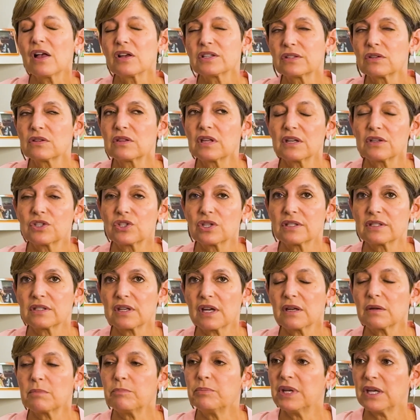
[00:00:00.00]
I also think just
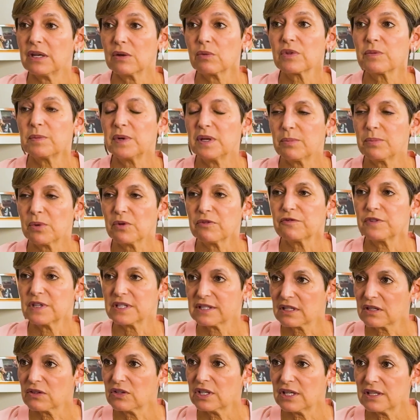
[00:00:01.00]
being with people
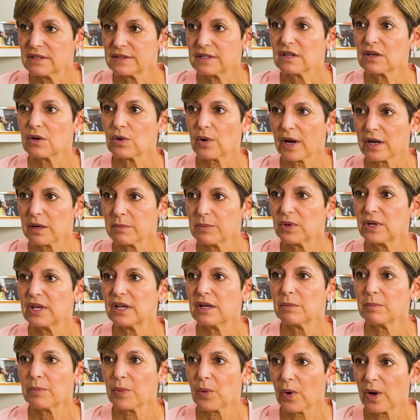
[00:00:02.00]
physically is
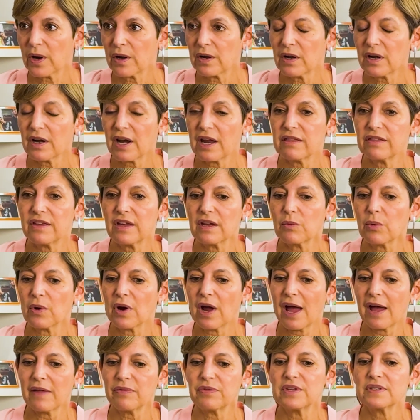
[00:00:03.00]
incredibly important. I think
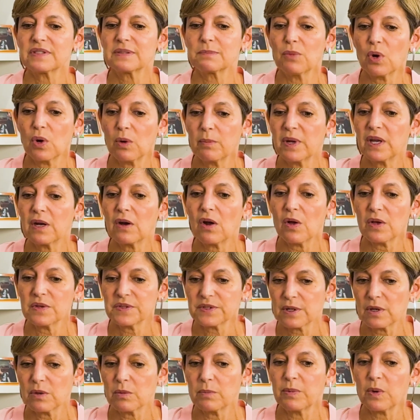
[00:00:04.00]
we're at this moment
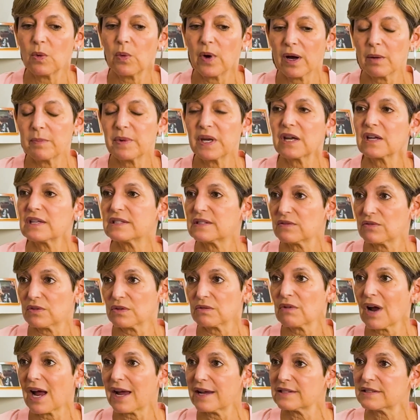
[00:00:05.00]
also where because of
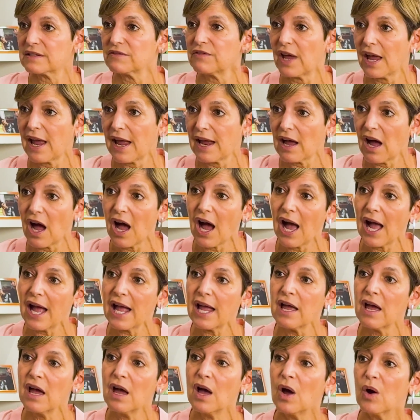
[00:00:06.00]
the rise of
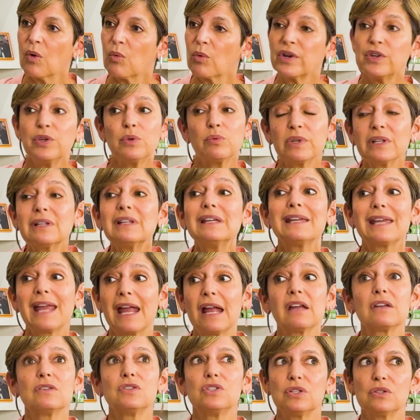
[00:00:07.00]
AI, where you really
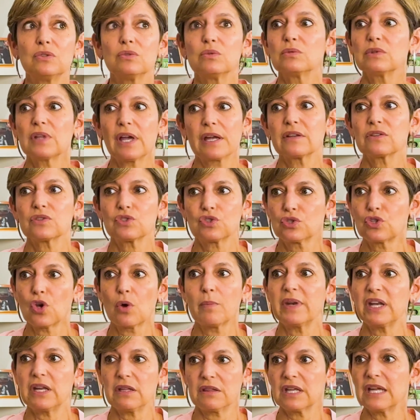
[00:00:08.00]
can do
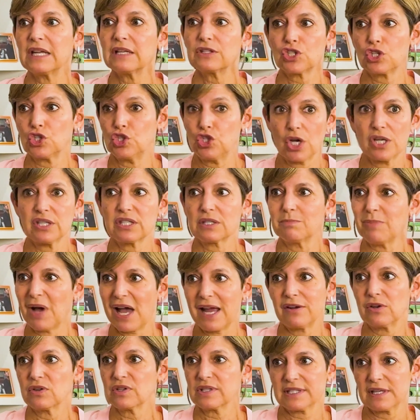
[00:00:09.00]
so many things just
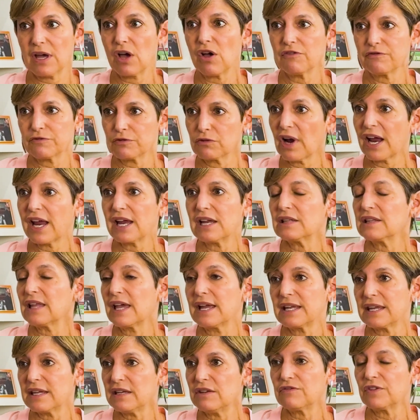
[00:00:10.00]
by yourself, right?
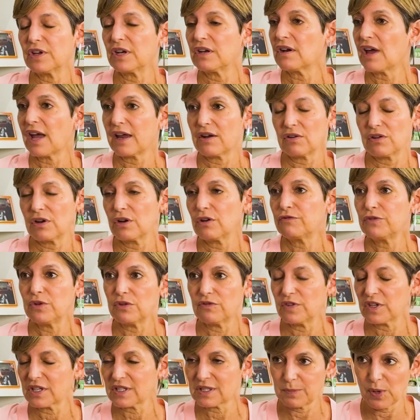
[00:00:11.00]
Even, I don't know if
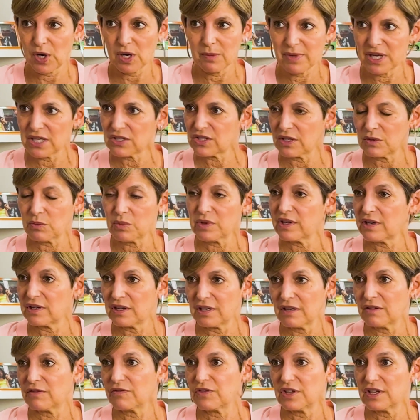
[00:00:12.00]
you've experimented with
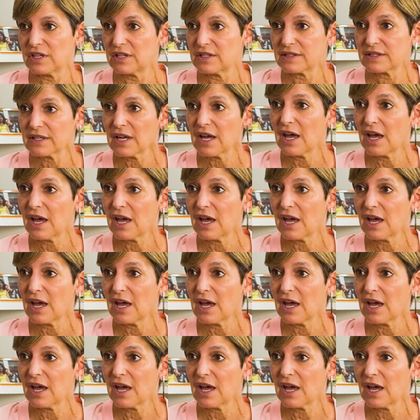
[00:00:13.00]
any of these.